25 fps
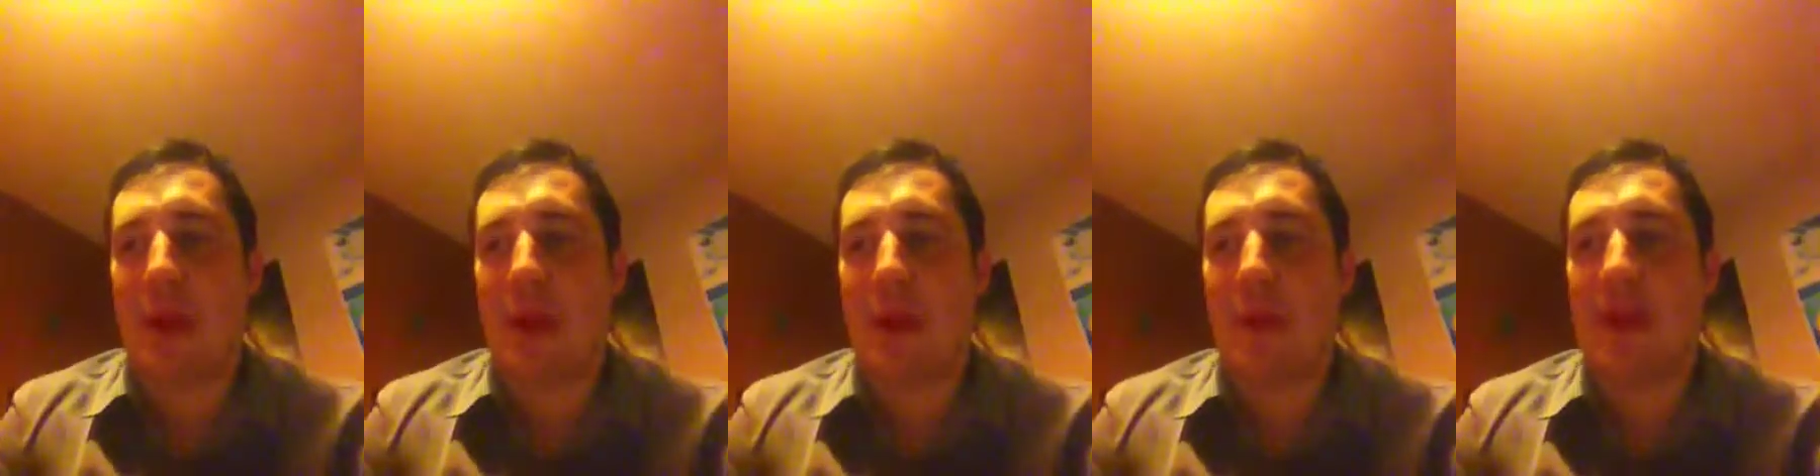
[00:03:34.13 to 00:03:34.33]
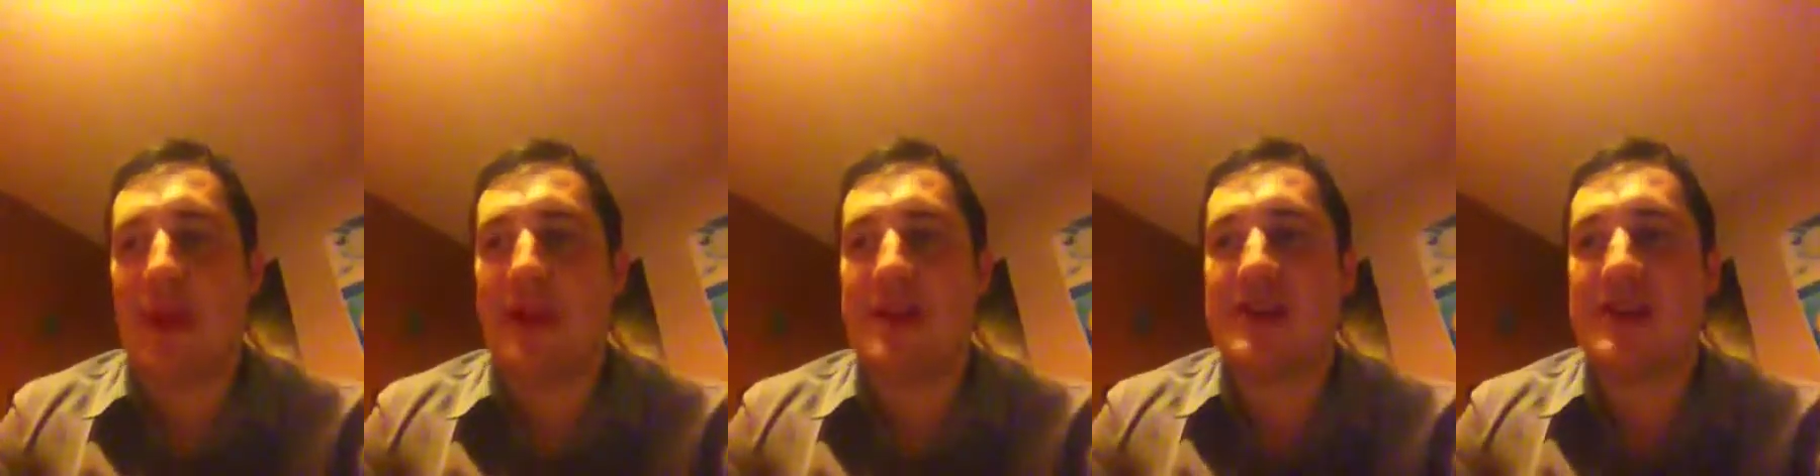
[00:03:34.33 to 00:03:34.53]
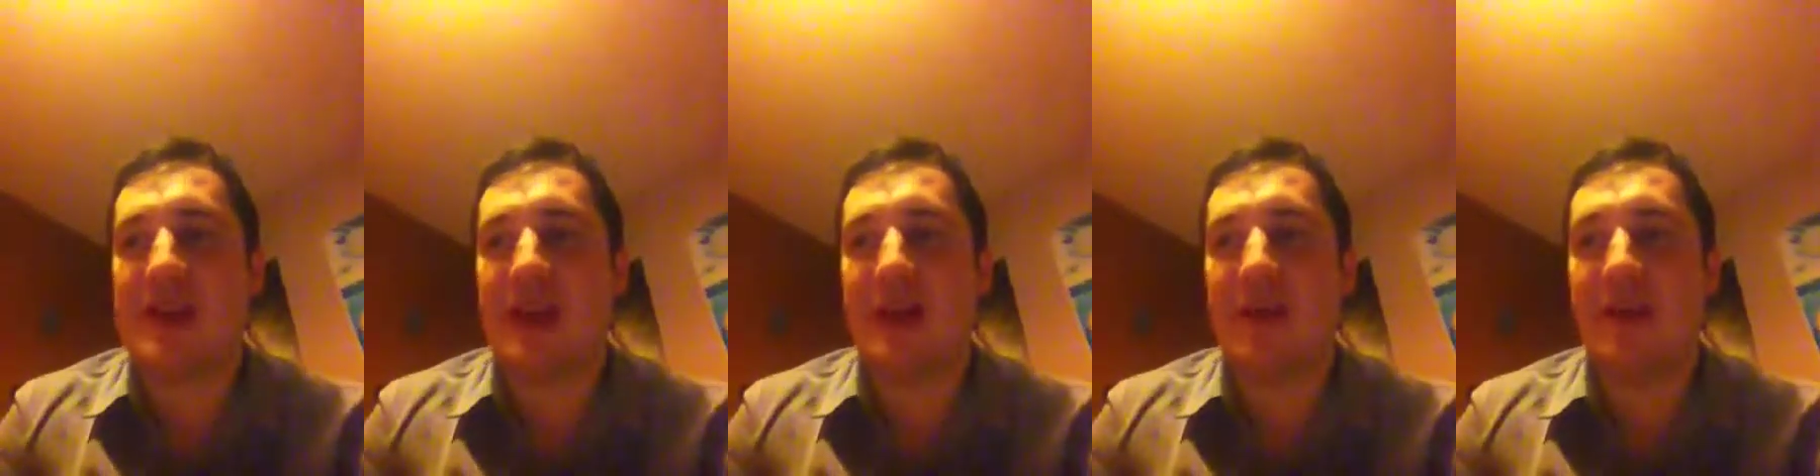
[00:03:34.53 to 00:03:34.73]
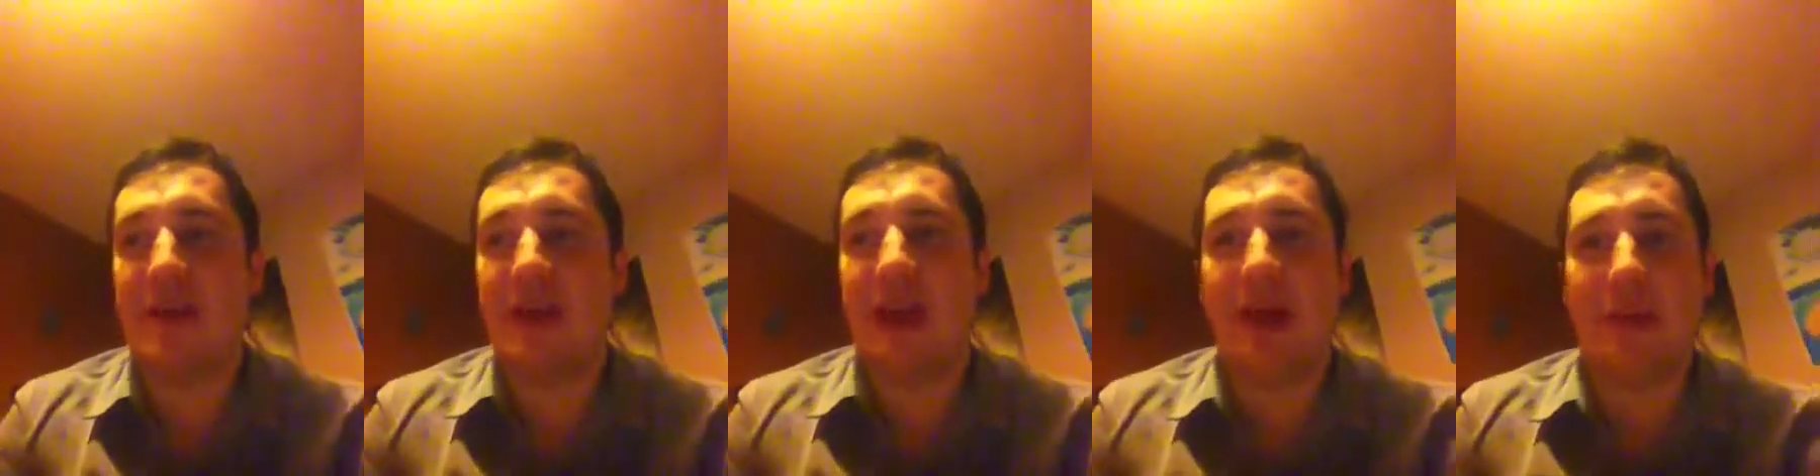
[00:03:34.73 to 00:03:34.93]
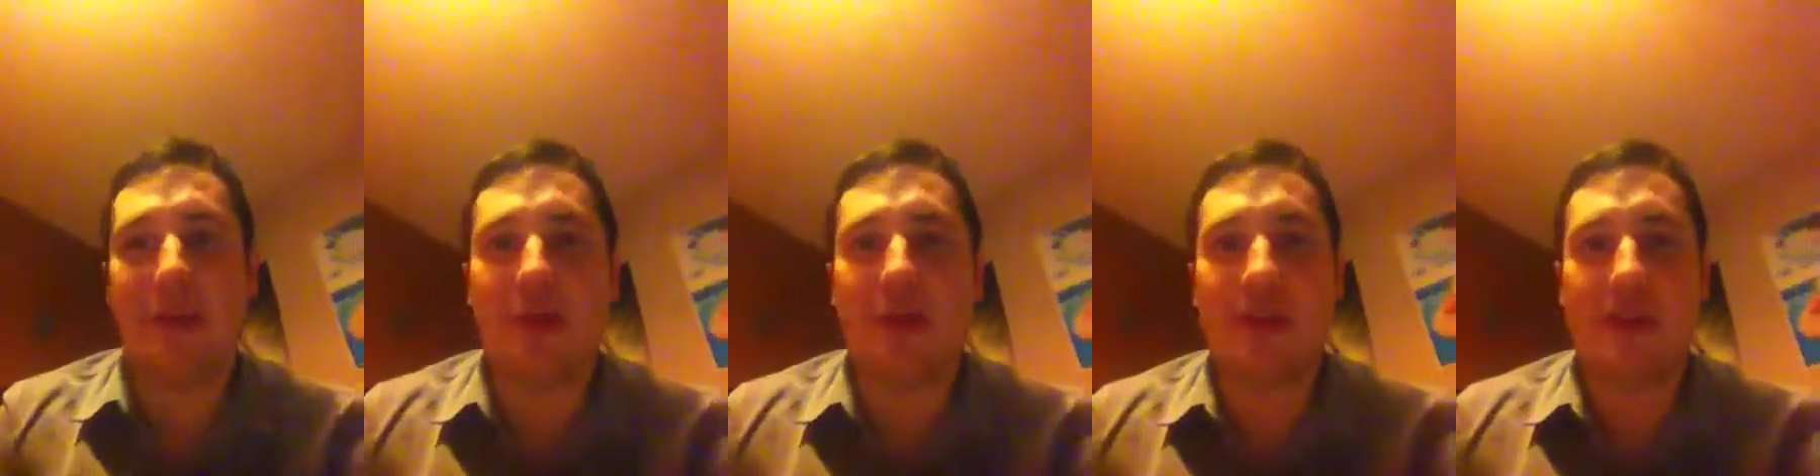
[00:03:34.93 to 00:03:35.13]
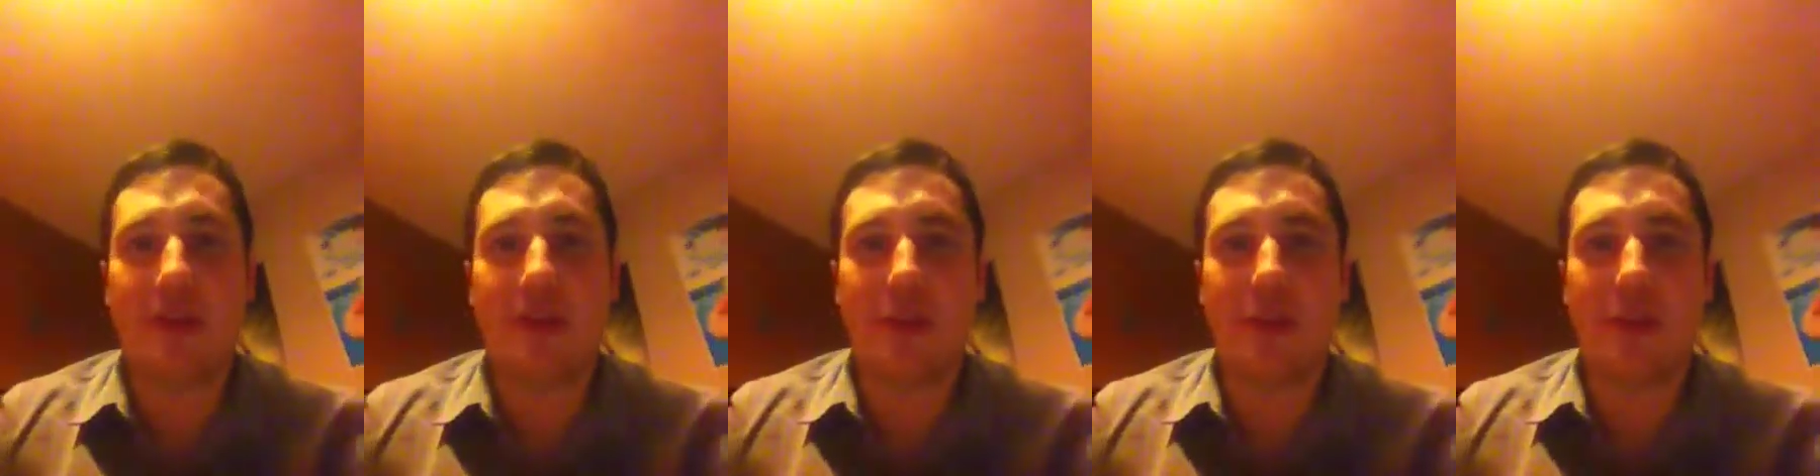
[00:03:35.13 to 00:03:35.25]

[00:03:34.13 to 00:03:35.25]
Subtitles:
looking